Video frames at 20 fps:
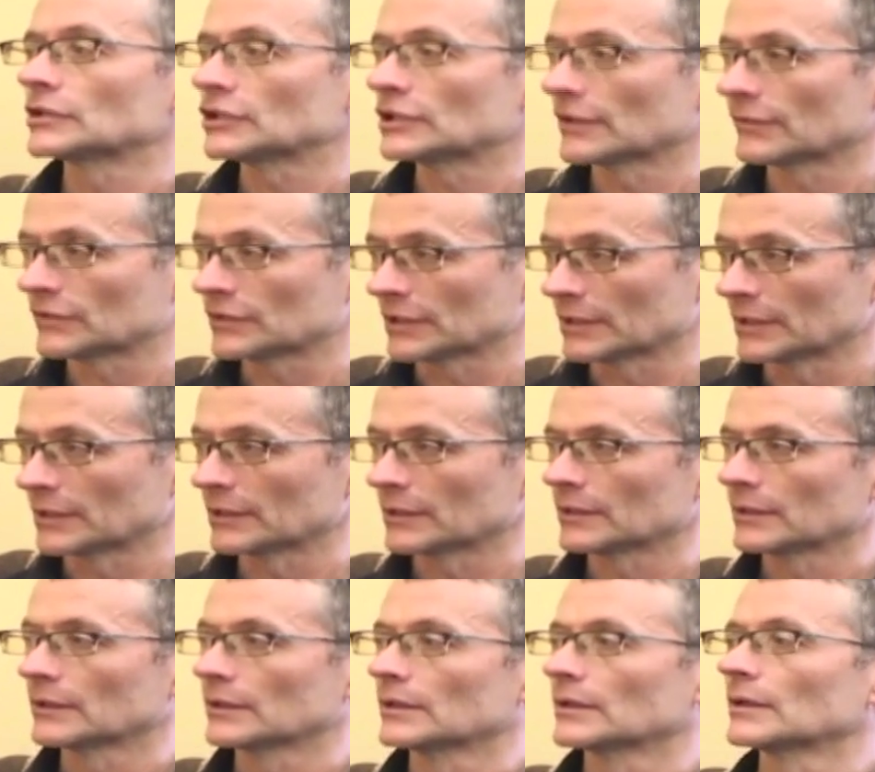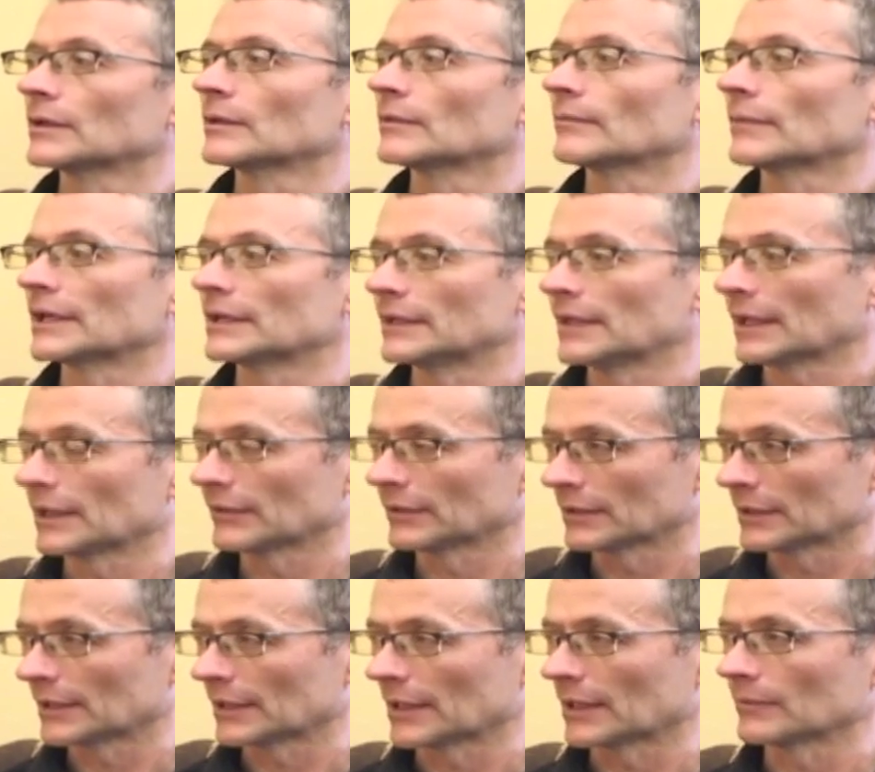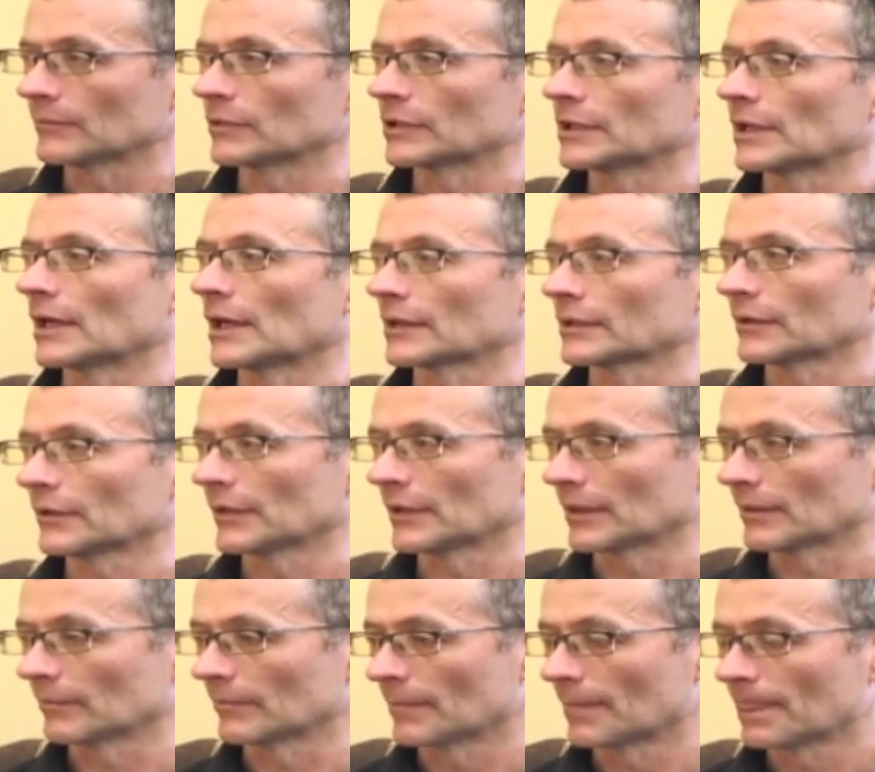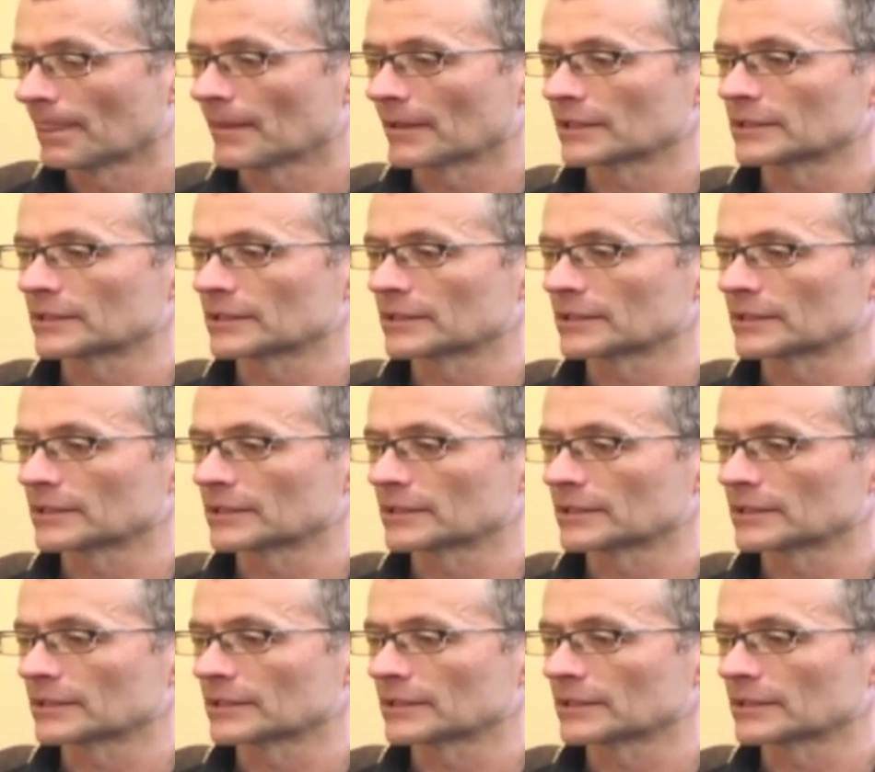shifts it by taking the time to talk to them,